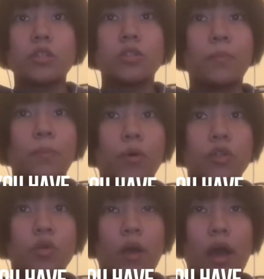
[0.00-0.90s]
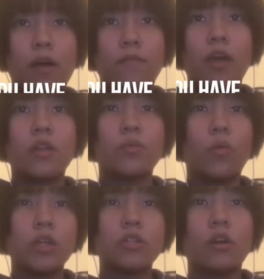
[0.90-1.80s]
support you have, and
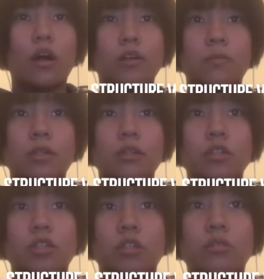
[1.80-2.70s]
what your argument's general